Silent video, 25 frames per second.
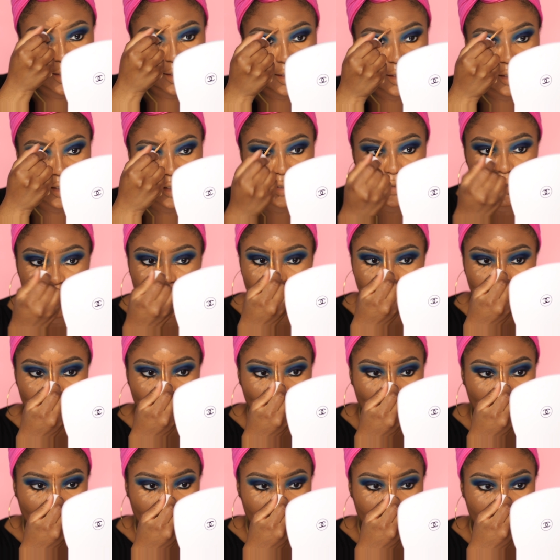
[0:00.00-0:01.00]
it is
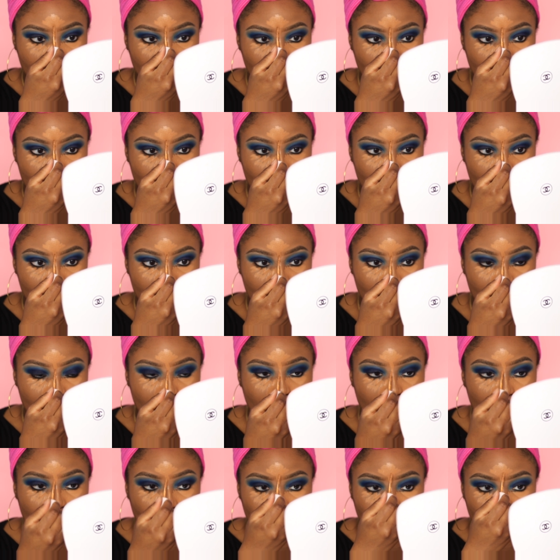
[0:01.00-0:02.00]
important to
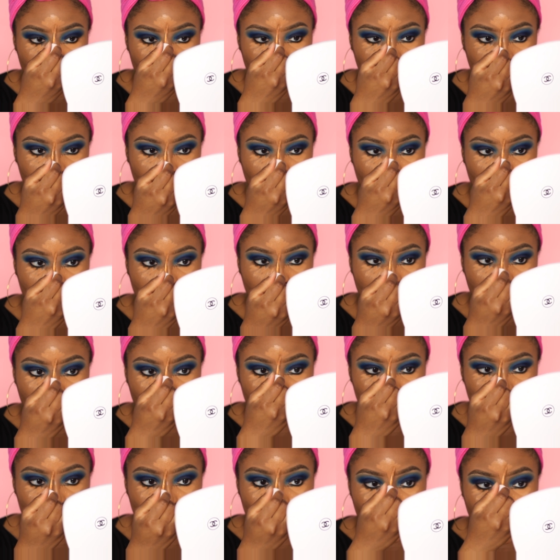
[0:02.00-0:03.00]

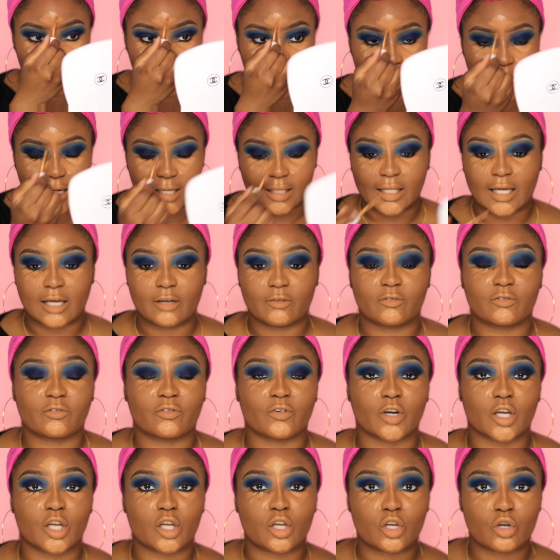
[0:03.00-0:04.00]
contour and highlight for
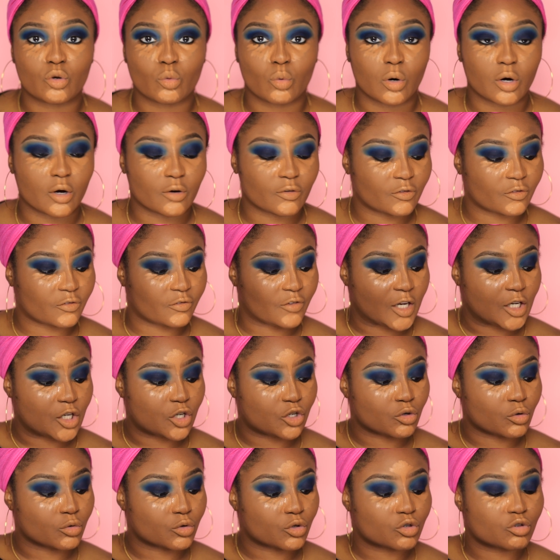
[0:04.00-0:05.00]
your
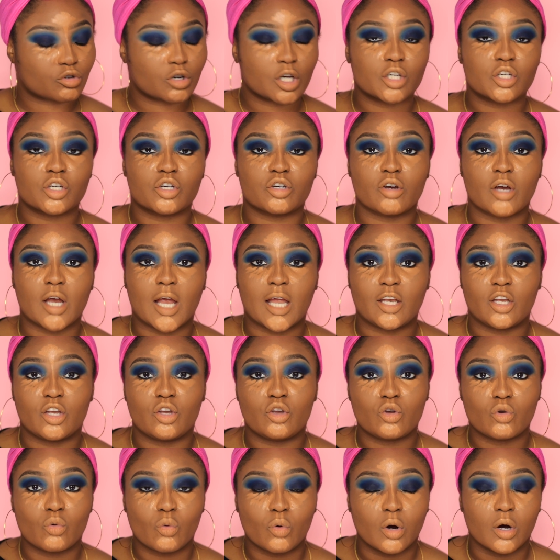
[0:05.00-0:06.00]
facial structure and
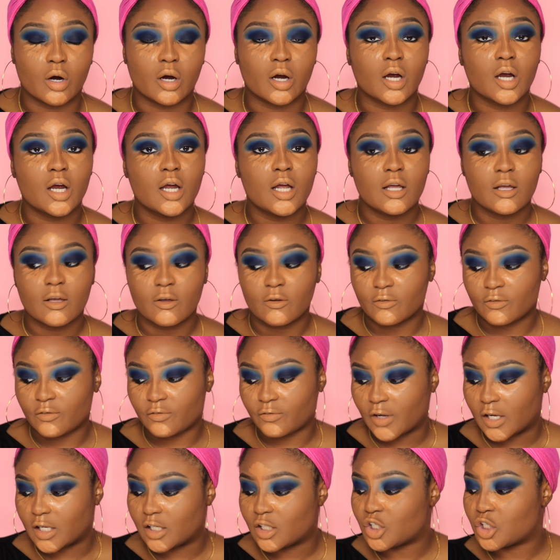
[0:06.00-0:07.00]
your
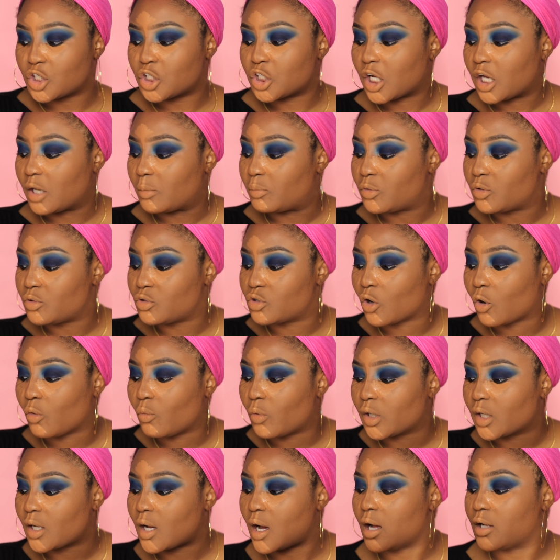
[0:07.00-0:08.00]
face shape. You don't
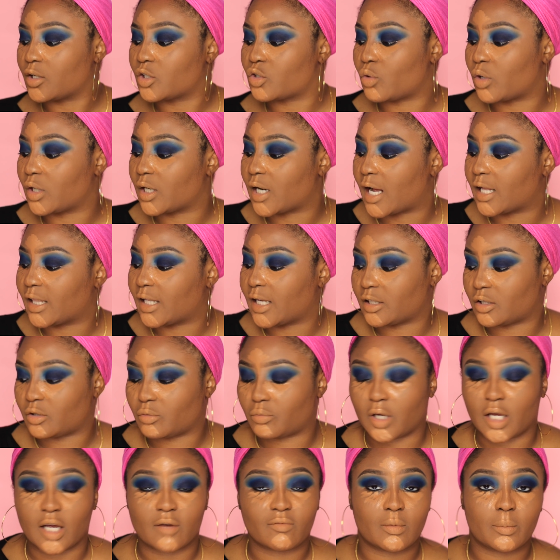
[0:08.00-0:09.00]
want to contour and highlight the
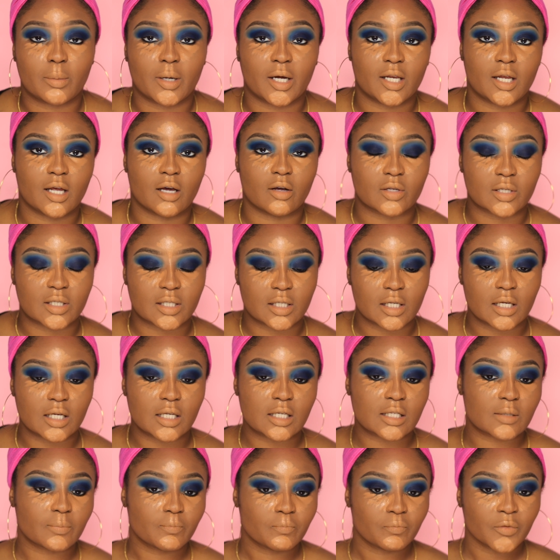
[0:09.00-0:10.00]
way everybody else
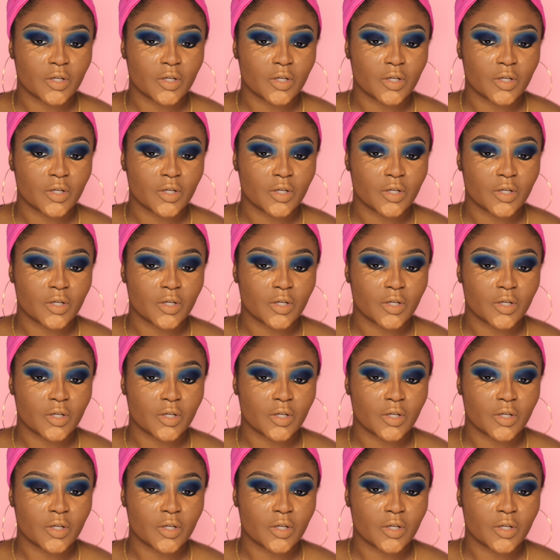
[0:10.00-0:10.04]
is